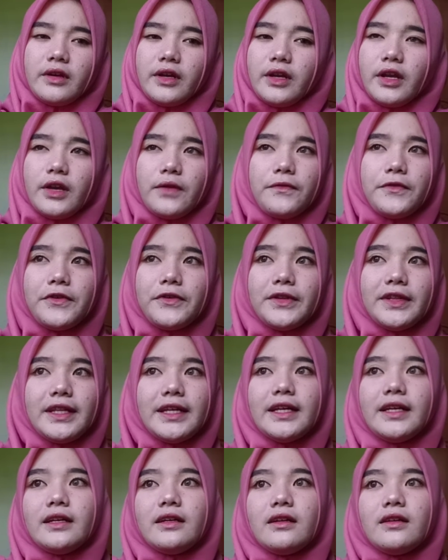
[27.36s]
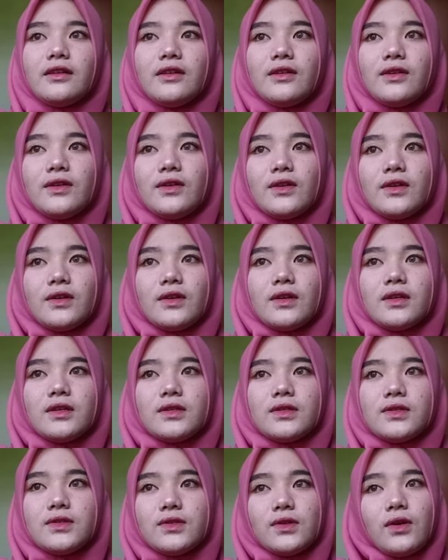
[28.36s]
If you think
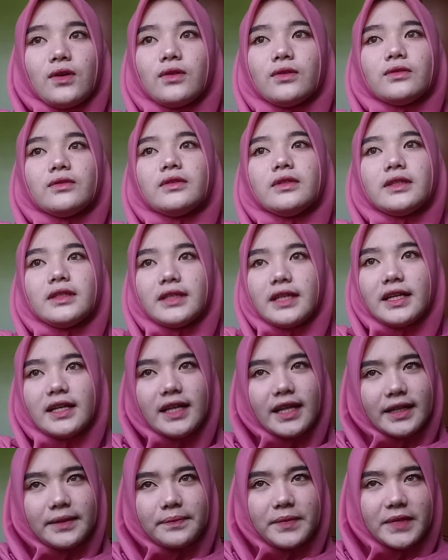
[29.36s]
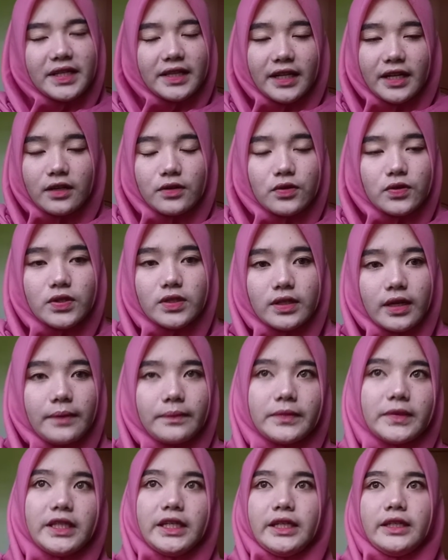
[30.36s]
so, then let me tell you
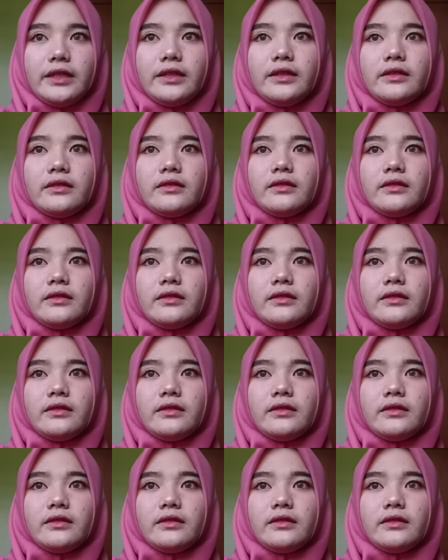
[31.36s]
something.